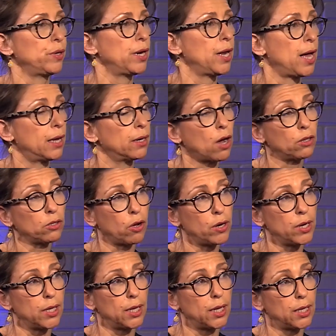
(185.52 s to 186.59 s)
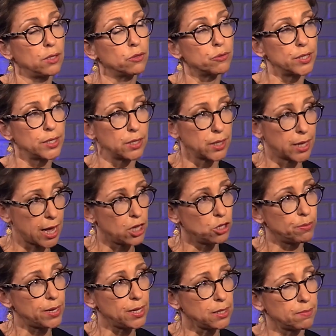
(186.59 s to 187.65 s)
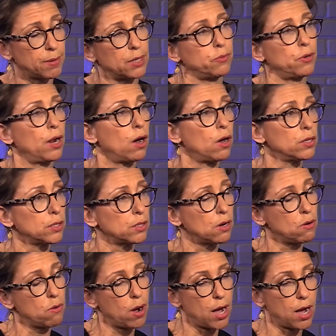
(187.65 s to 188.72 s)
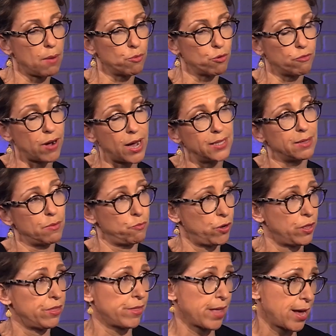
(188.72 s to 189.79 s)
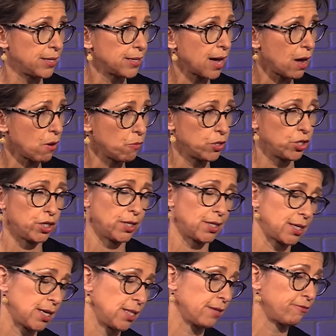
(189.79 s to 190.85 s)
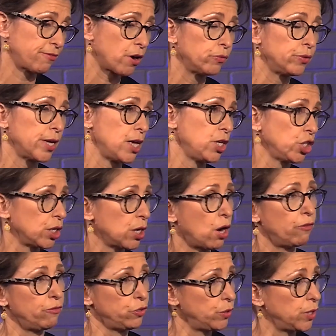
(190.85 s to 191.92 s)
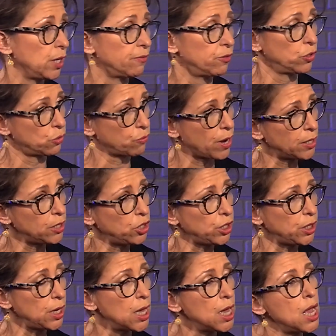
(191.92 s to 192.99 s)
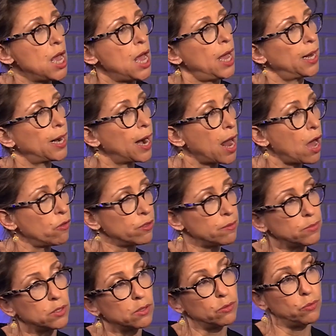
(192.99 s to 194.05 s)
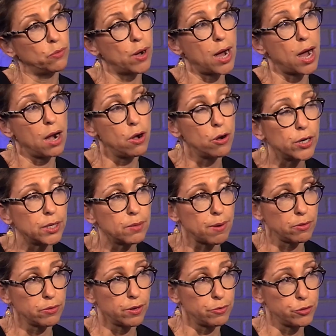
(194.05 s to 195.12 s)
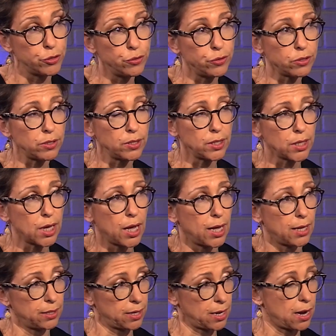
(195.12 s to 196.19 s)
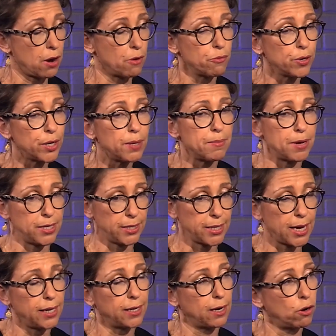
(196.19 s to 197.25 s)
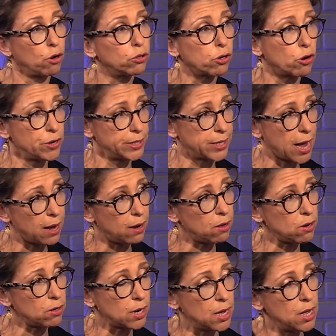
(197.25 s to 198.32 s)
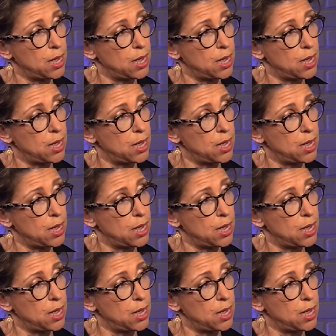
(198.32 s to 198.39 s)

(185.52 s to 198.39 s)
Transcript: will uh, not only increase engagement, but will also uh, provide them with data, which is in the foundation of Unilever strategy, and mm allow them to uh, learn about their users and uh, really maintain an ongoing dialogue